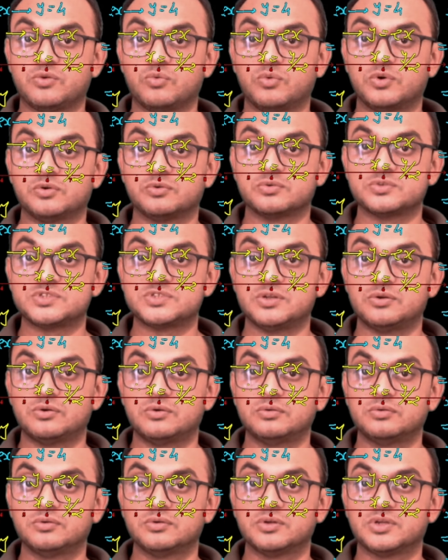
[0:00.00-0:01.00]
equal to
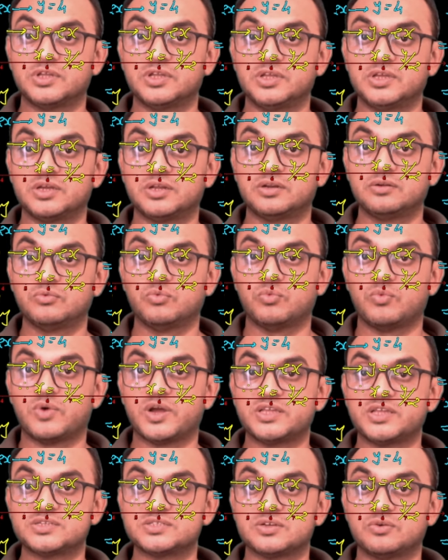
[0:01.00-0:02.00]
0, here y
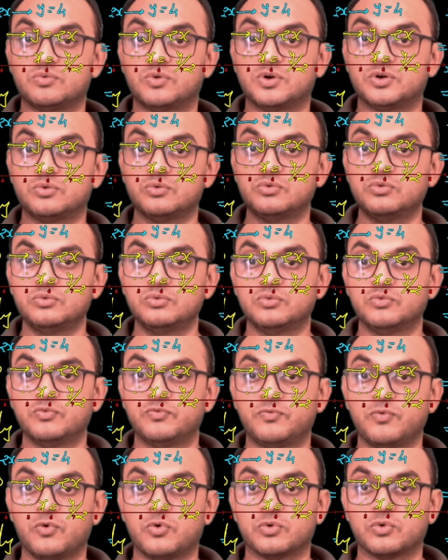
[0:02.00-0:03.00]
is equal to
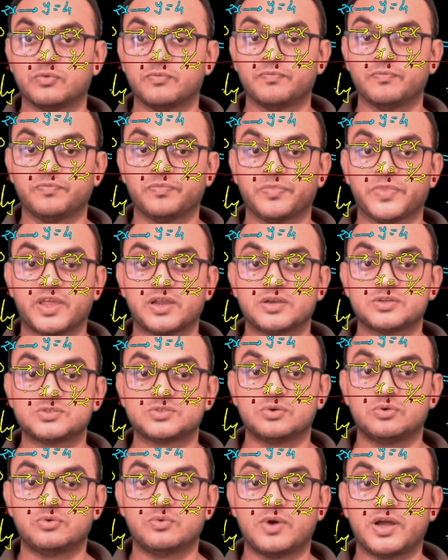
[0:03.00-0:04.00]
4, and
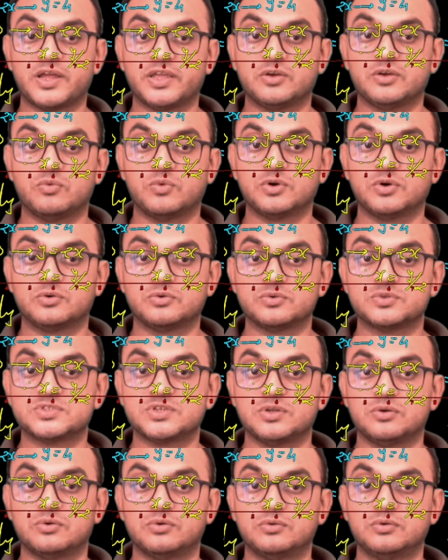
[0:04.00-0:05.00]
so y equal to
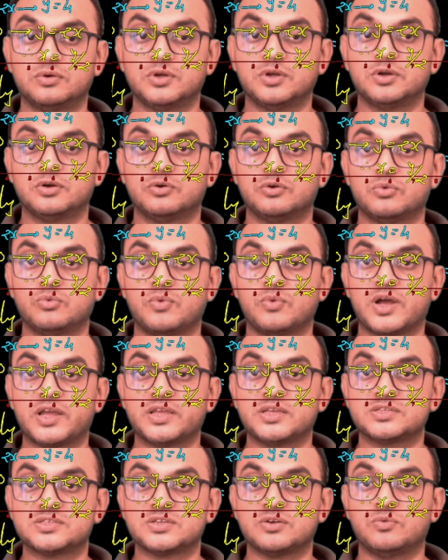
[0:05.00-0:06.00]
0 to y
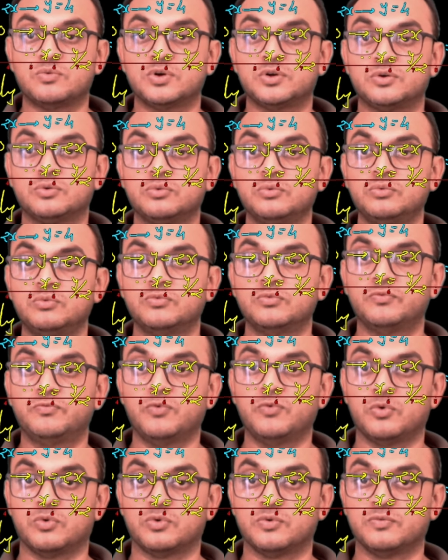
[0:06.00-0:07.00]
is equal to
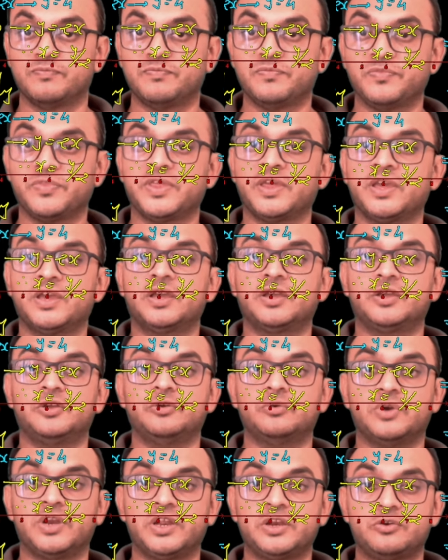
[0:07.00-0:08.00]
4.
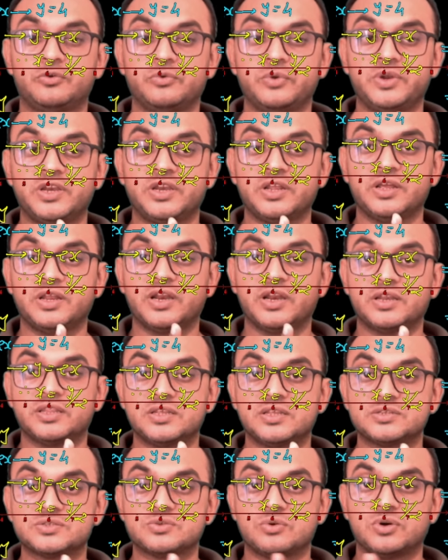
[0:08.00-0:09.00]
You need to integrate
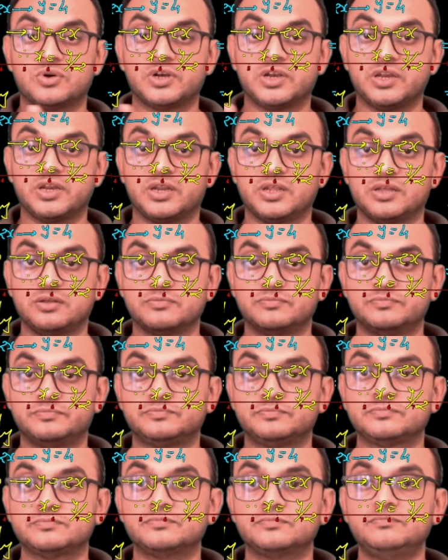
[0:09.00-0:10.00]
this quantity.
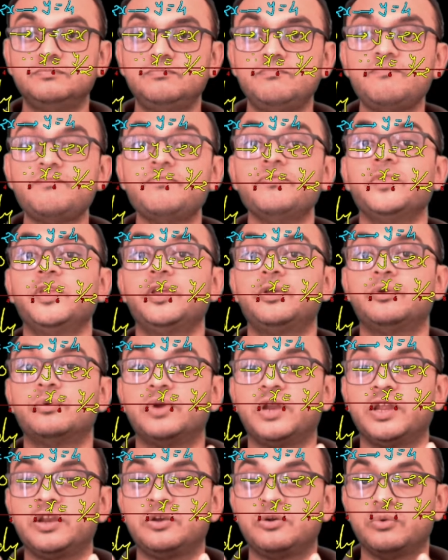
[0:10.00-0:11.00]
You
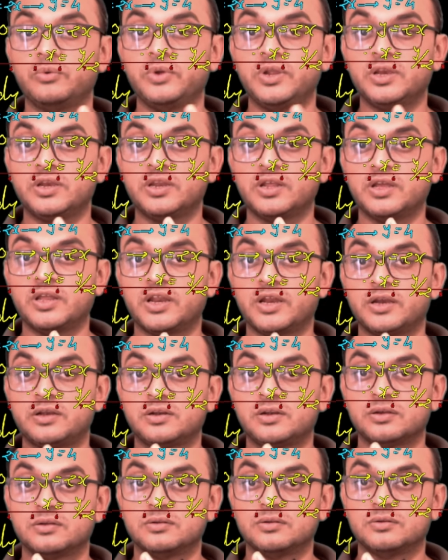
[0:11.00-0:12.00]
need to integrate